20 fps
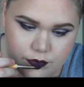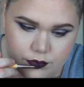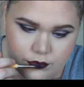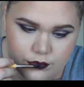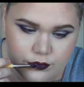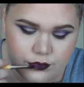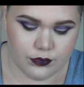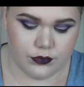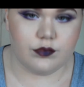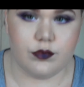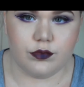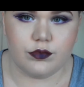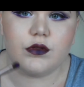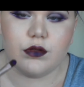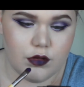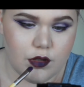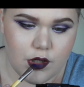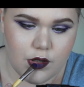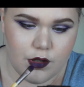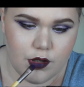Don't you hate
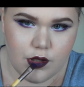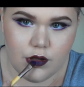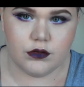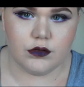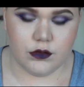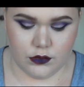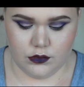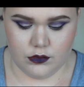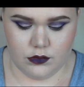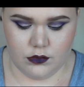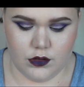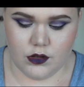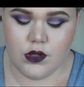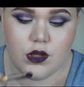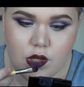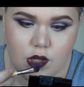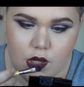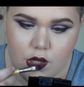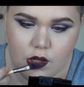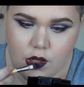flu season?
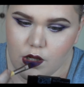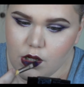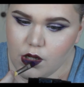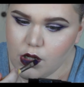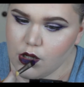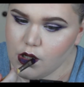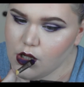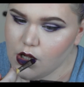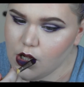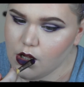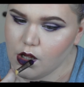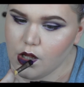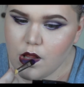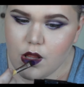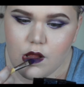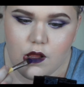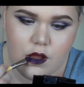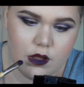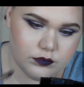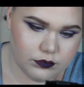Ugh, flu season
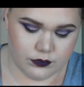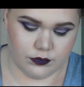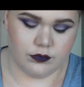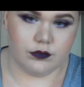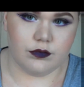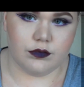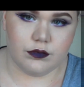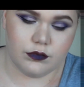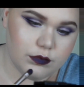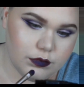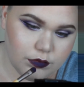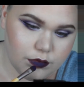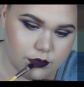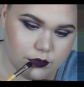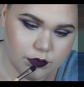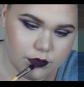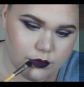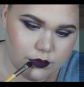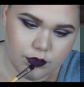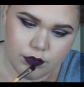in Australia is just
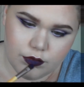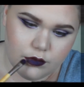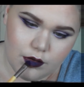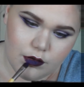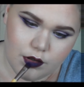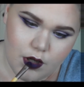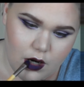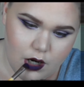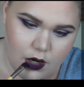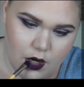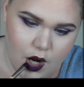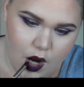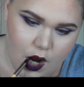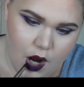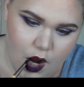mad.